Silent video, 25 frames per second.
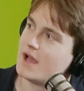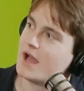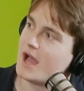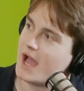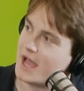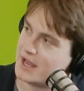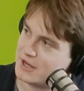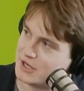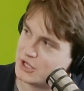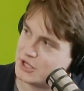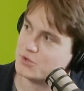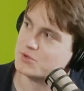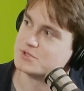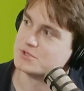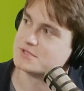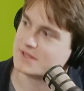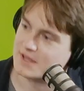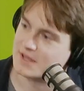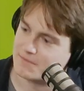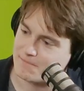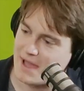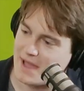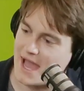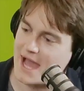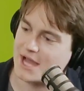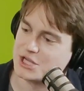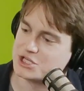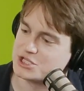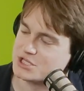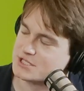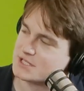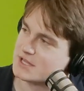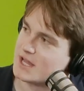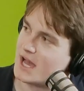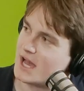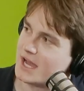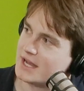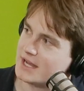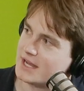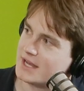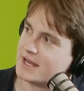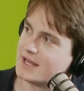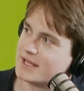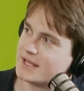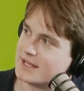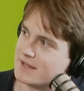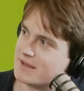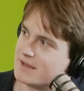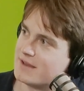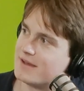the matches lighting
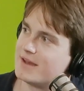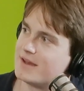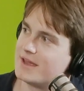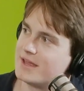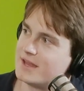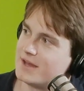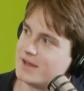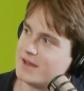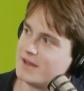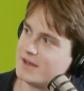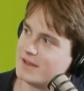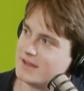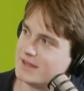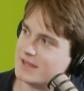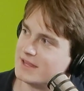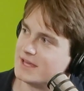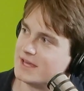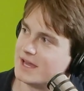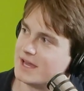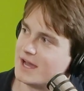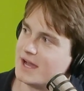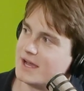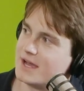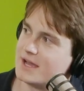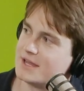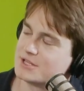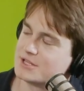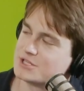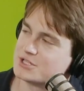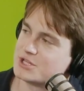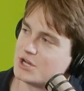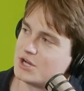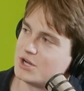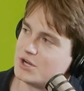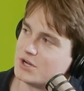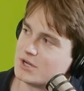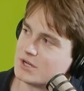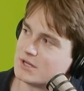in the song.